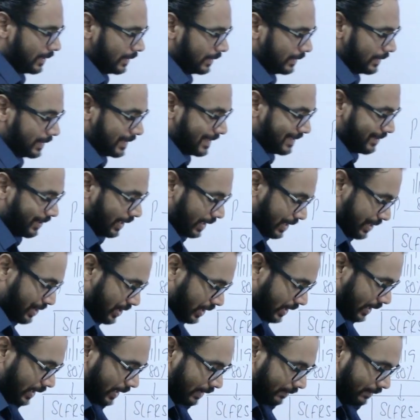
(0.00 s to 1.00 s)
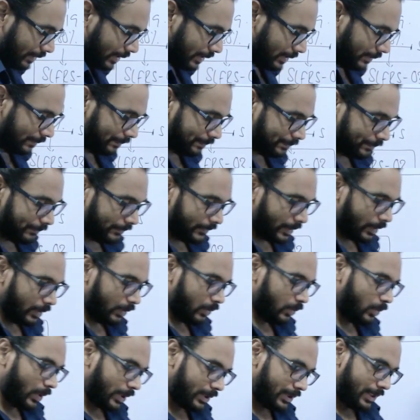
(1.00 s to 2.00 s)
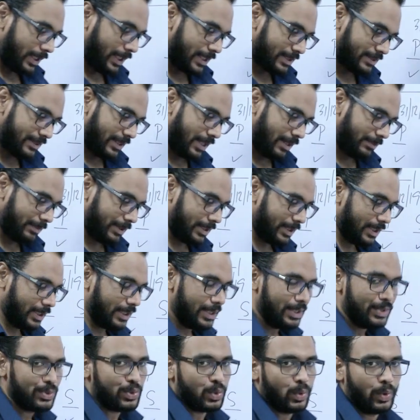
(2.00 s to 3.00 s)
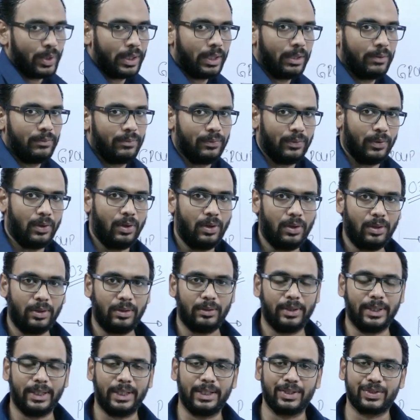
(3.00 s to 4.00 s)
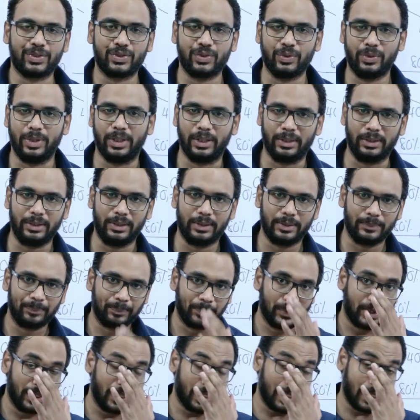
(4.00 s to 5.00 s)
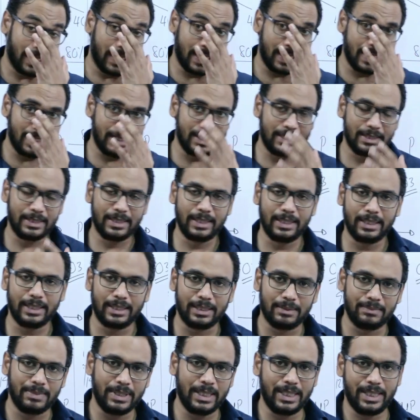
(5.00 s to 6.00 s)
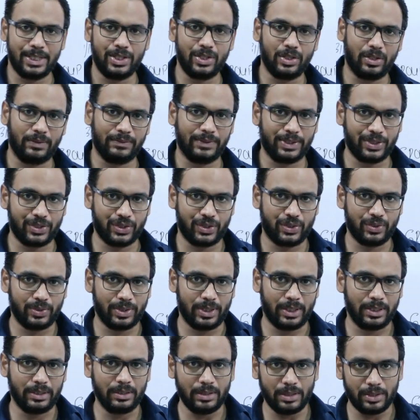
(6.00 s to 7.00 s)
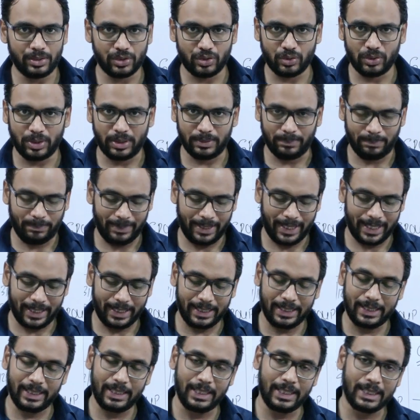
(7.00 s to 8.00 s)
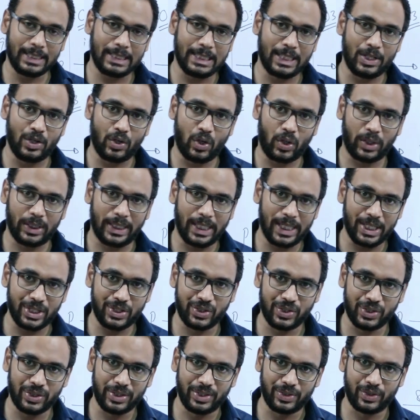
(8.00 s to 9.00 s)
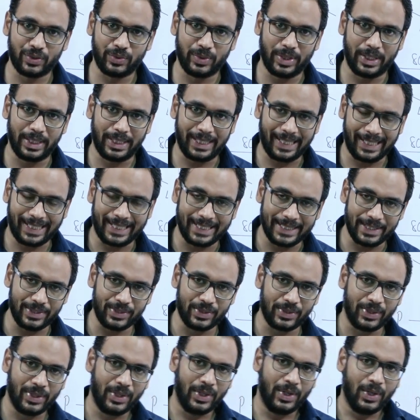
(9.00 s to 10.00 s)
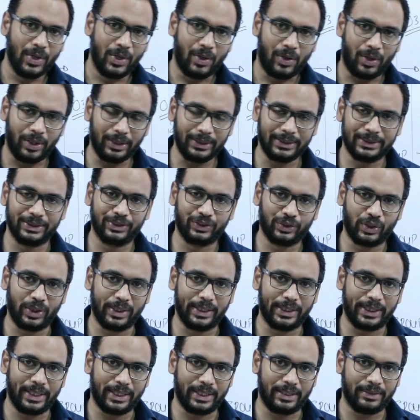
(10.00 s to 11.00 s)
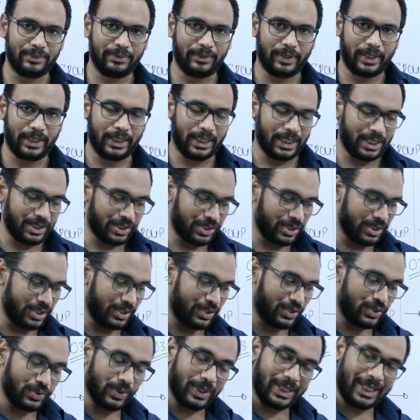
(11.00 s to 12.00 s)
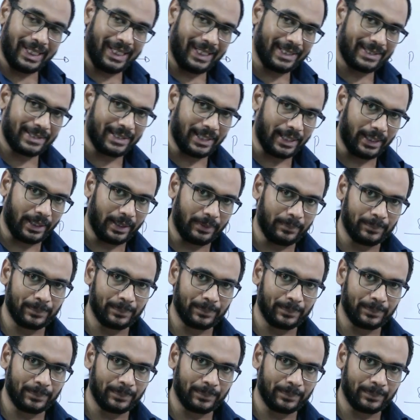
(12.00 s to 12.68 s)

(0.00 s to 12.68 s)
the strategic level, what the examiner is looking for in a student is the ability of the student to apply the knowledge the student has on consolidated financials to a case study.